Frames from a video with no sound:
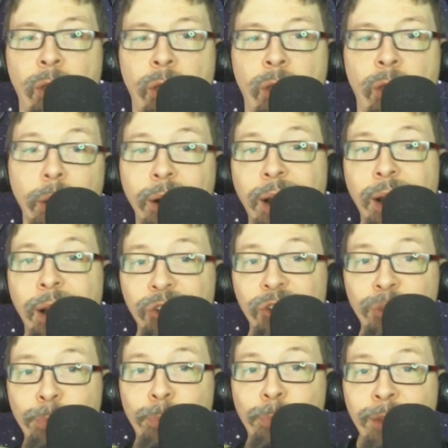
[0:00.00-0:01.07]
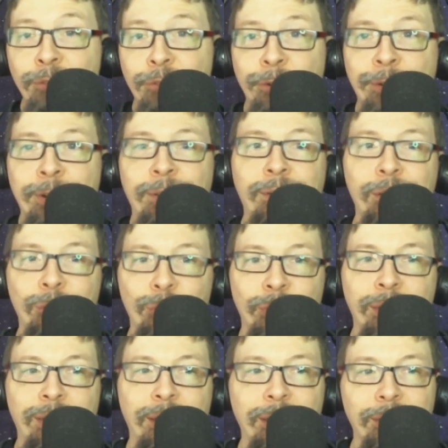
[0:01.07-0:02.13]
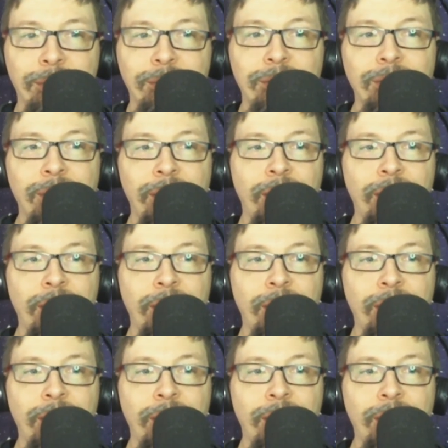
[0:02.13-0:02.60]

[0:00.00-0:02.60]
where has she been for nearly 20 years?